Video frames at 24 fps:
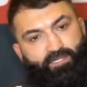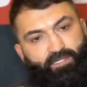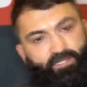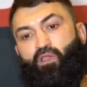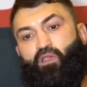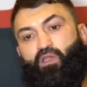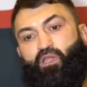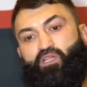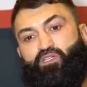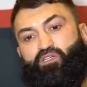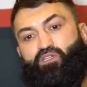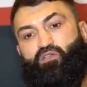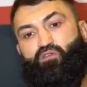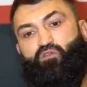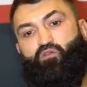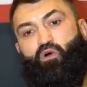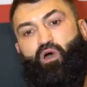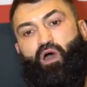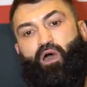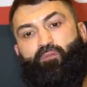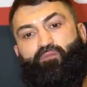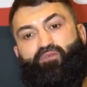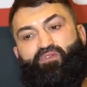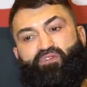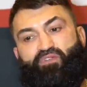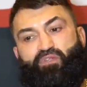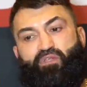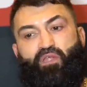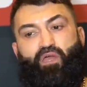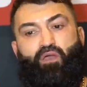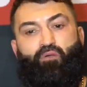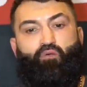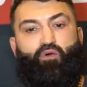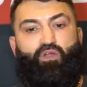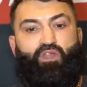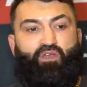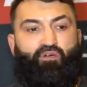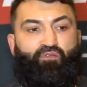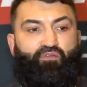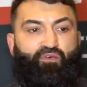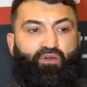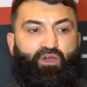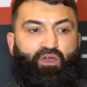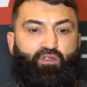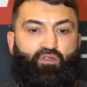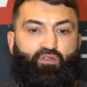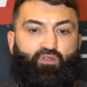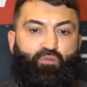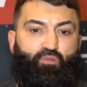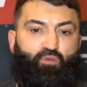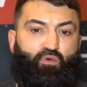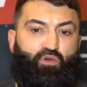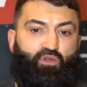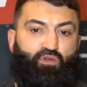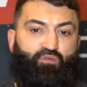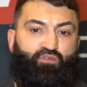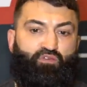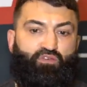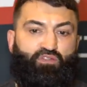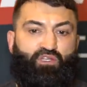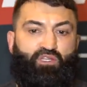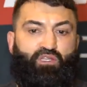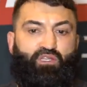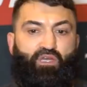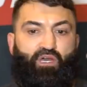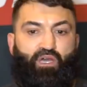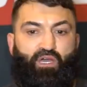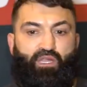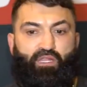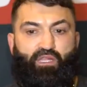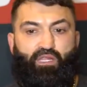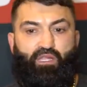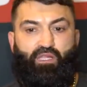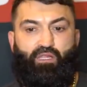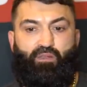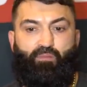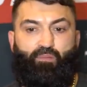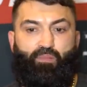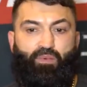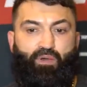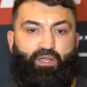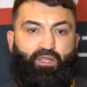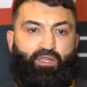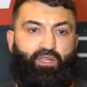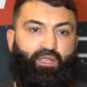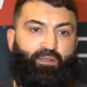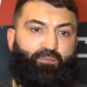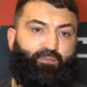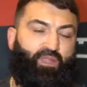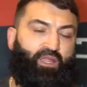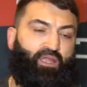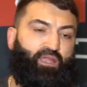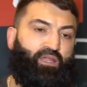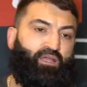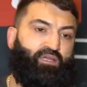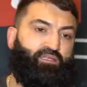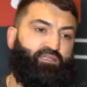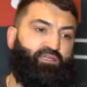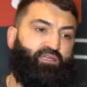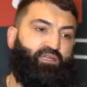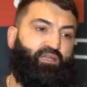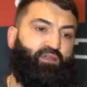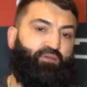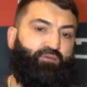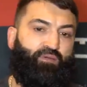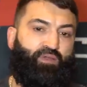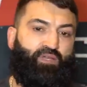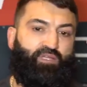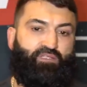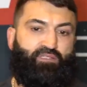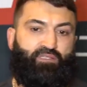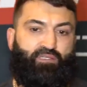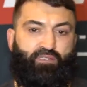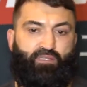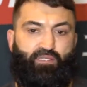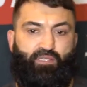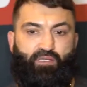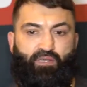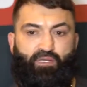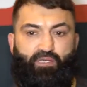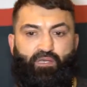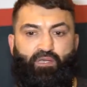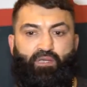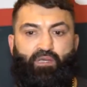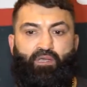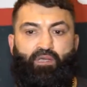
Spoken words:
Listen, obviously I want to fight tomorrow for the title, but I'm like other heavyweights in a